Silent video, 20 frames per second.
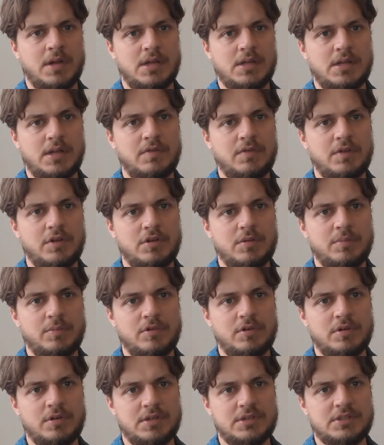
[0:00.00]
And even though the
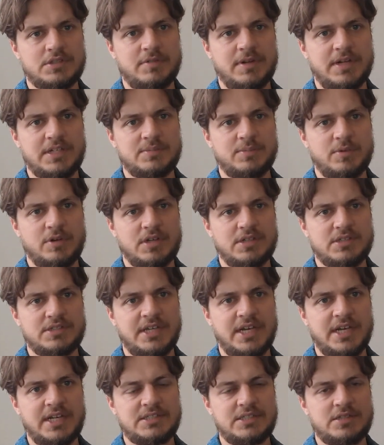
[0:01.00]
book is quite small in
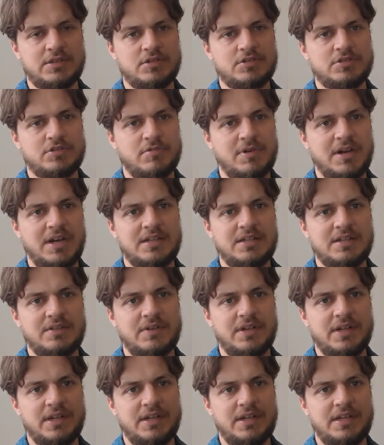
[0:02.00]
size and also
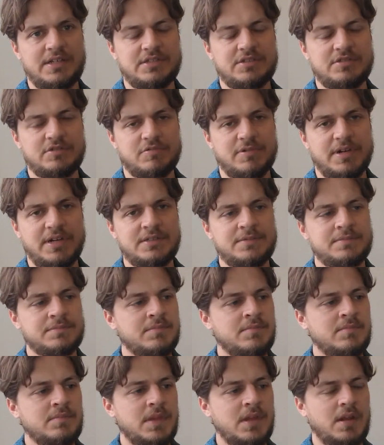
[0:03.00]
relatively easy to read,
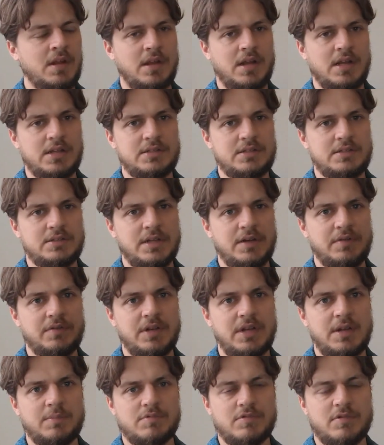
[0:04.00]
it
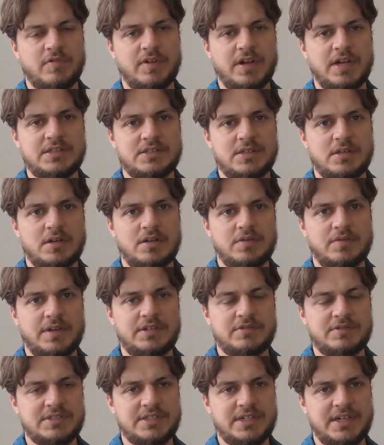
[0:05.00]
definitely provides a lot of
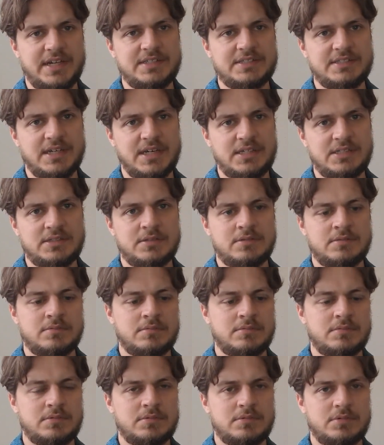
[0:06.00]
interesting insights.
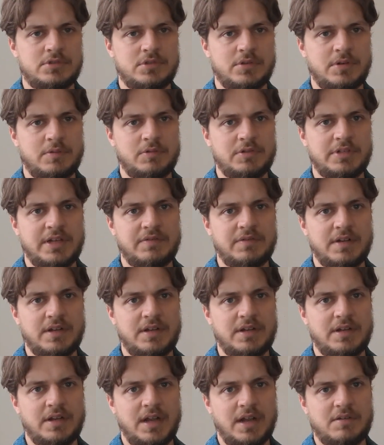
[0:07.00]
So I would
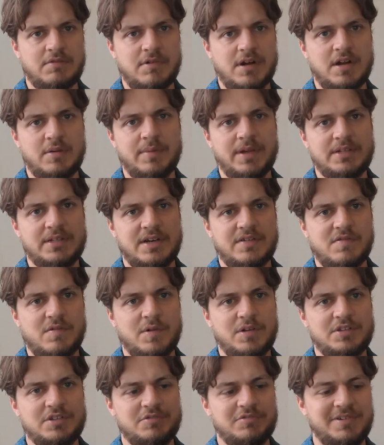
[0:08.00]
definitely recommend
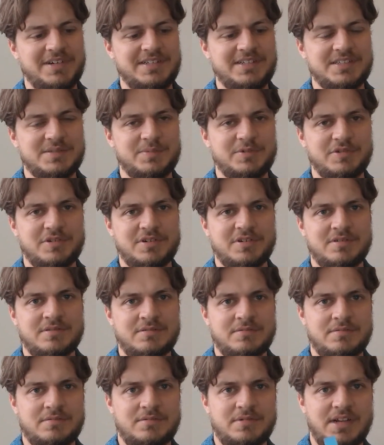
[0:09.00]
everyone to read this book
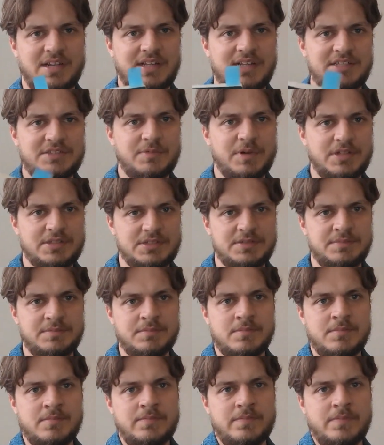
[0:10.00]
at least once.
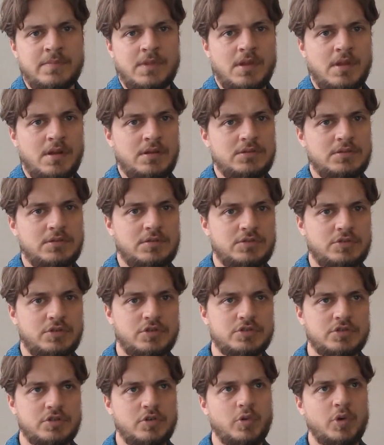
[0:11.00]
So George